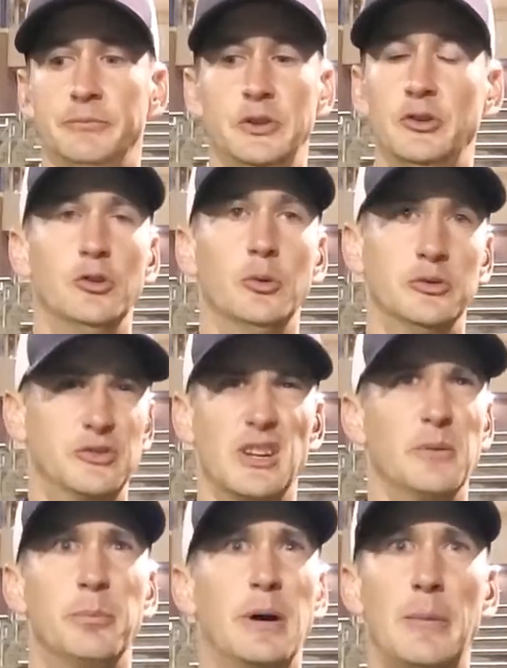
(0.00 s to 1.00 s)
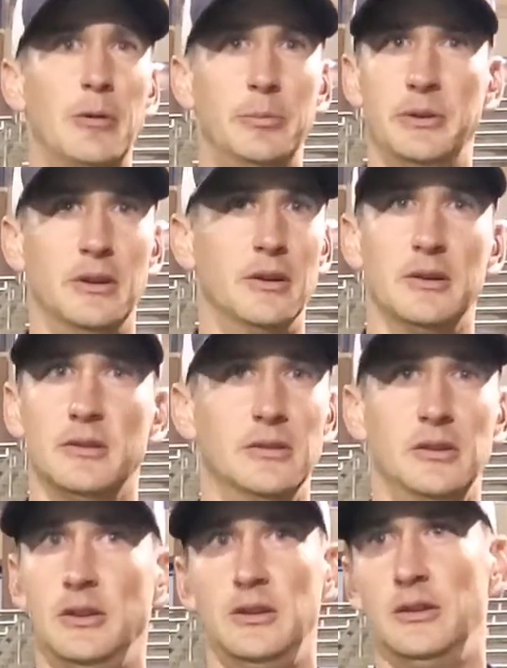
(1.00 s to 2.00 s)
you knew it was going to pop up here
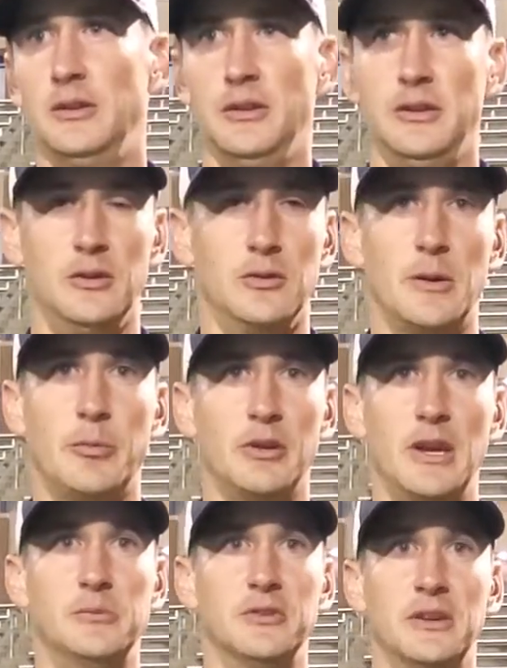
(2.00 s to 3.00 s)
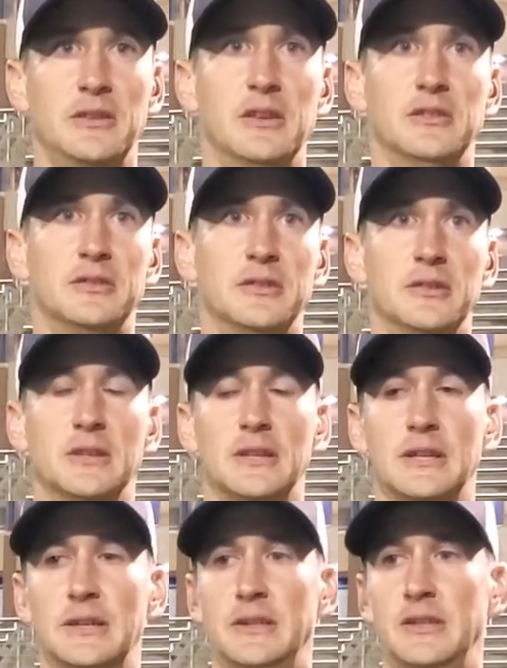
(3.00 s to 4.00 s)
in a couple games like this. And
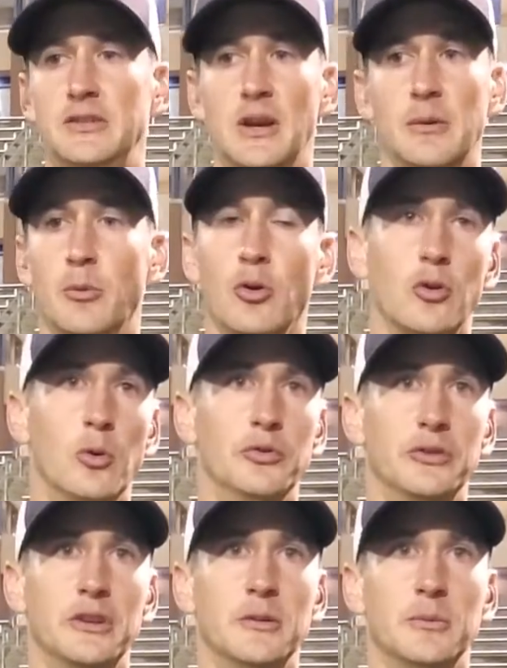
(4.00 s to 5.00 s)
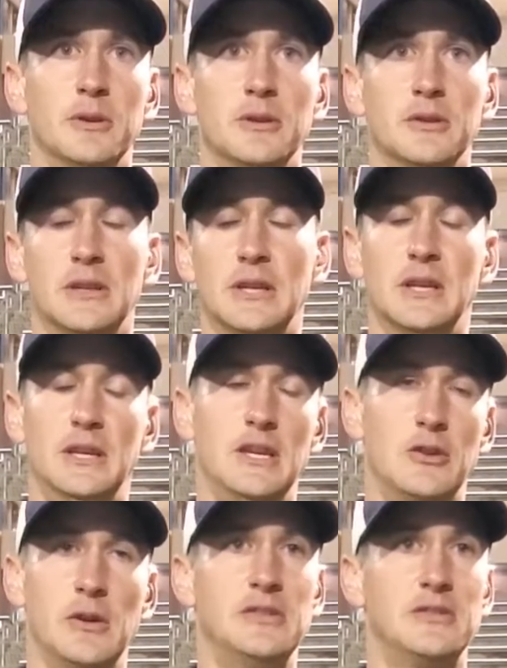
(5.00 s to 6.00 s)
he's got more goals in him. And he
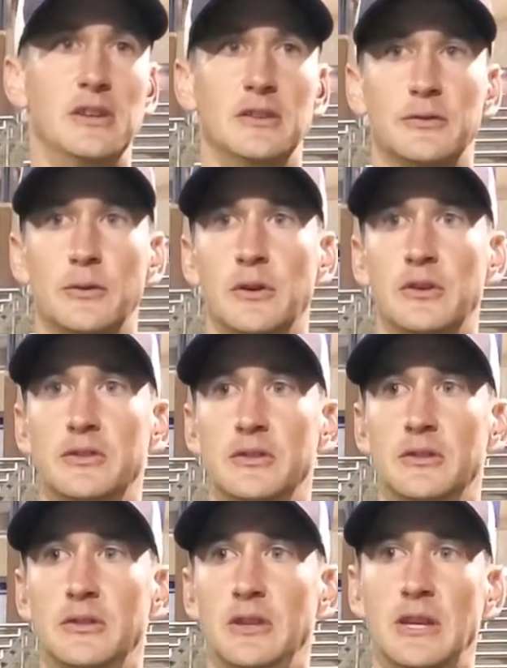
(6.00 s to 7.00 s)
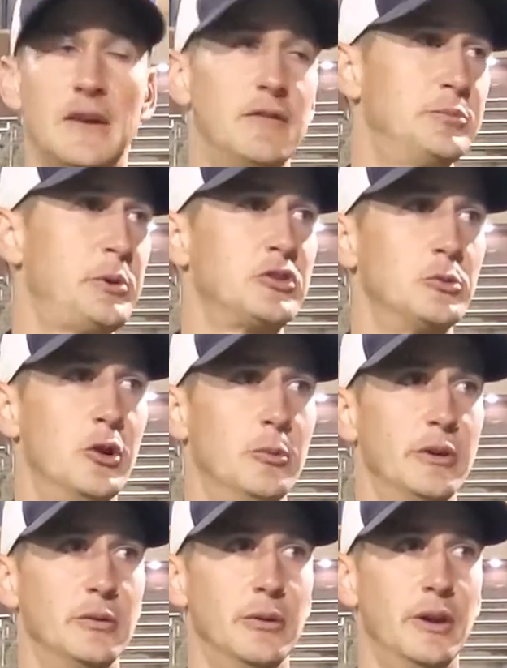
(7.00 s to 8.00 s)
creates things for us. And he can have a special
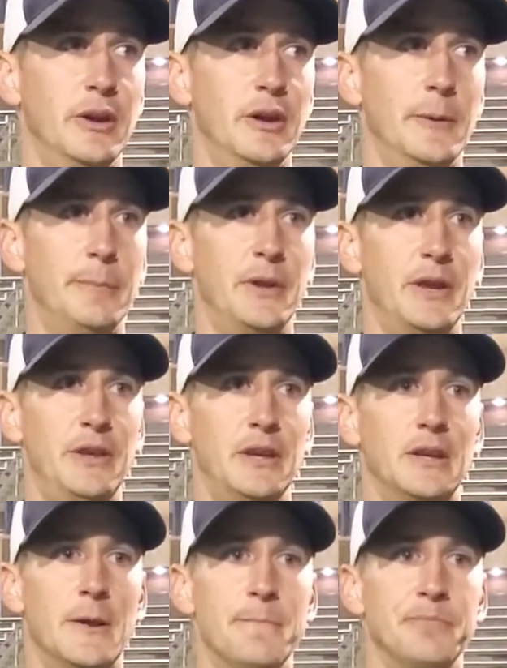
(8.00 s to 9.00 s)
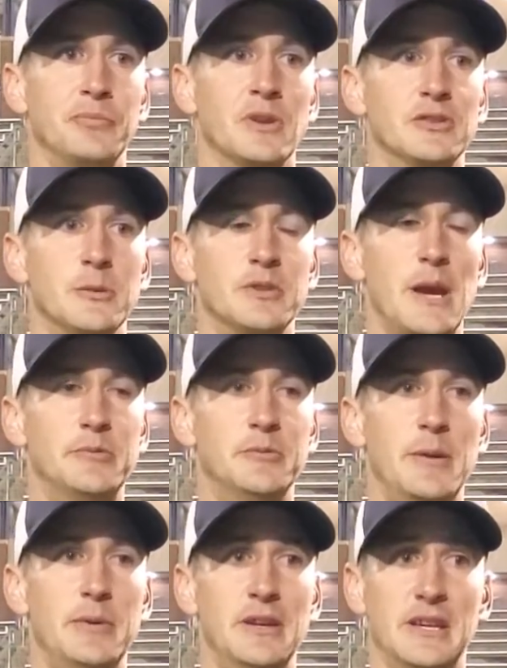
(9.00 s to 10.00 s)
moment. I think sometimes
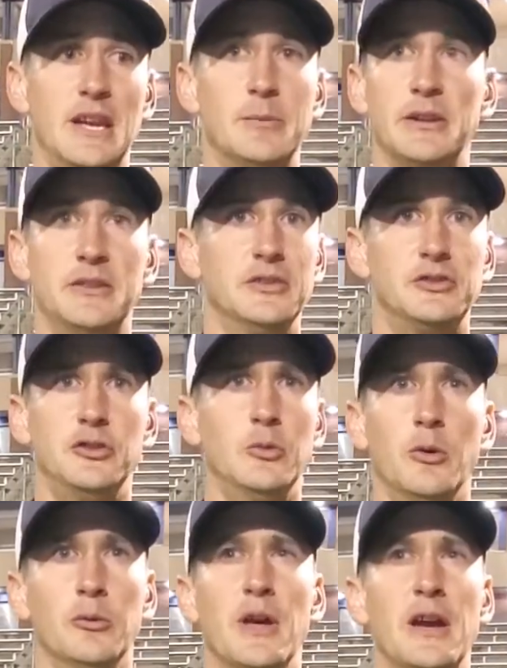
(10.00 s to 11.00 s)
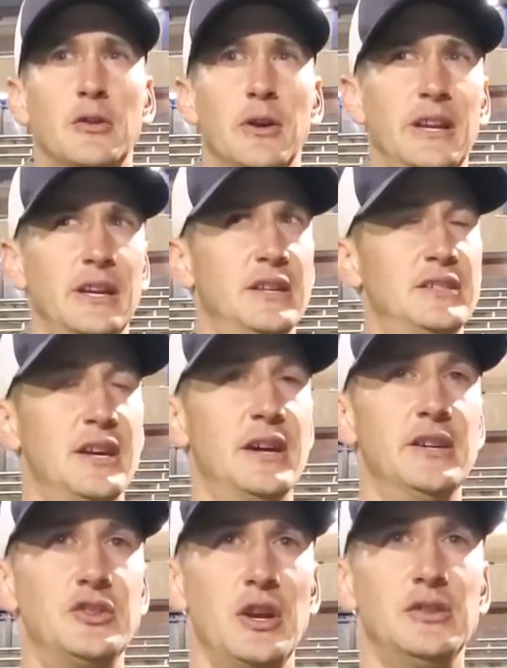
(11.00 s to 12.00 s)
maybe in a game like this, too, where we're not creating a
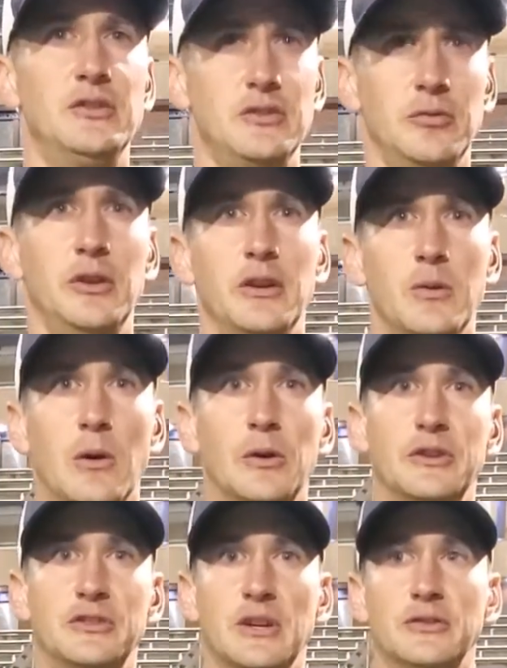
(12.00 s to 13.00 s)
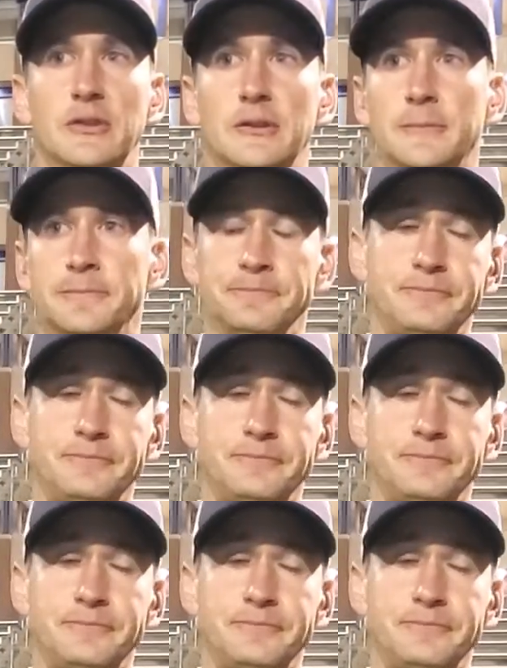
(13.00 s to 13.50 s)
ton of chances, really quality chances,